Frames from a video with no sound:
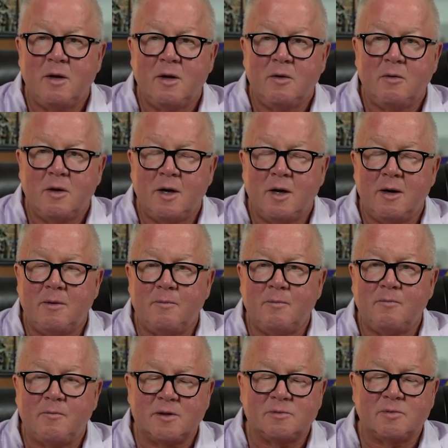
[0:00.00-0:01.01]

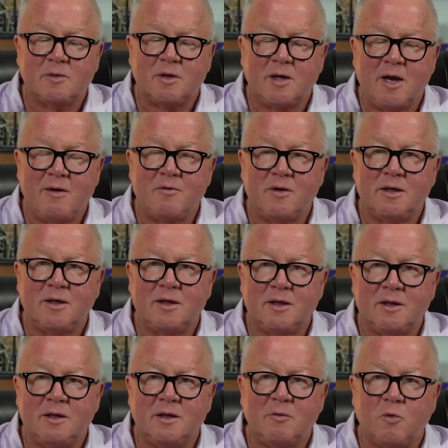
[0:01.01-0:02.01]
Facebook Live we
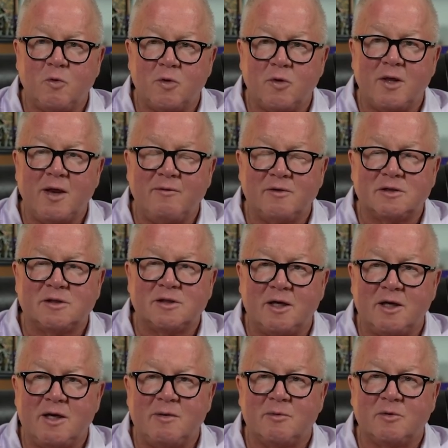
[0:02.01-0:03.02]
did, or they have a
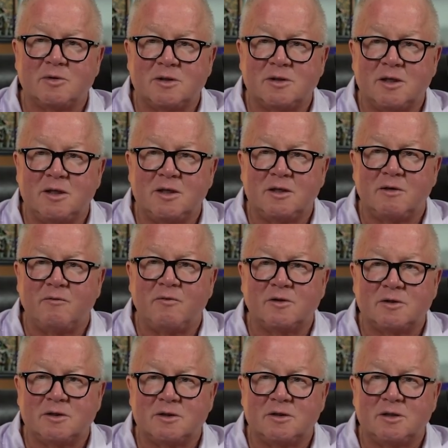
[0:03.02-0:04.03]
selenium or zinc
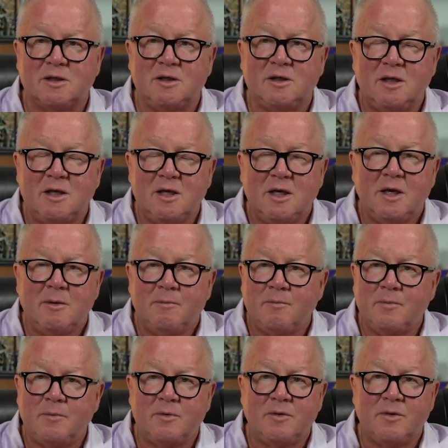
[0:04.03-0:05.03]
deficiency.
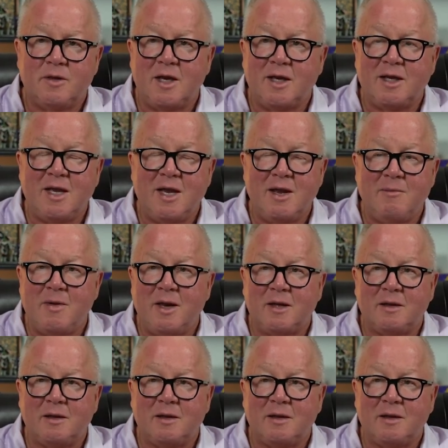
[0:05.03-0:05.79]
They can't make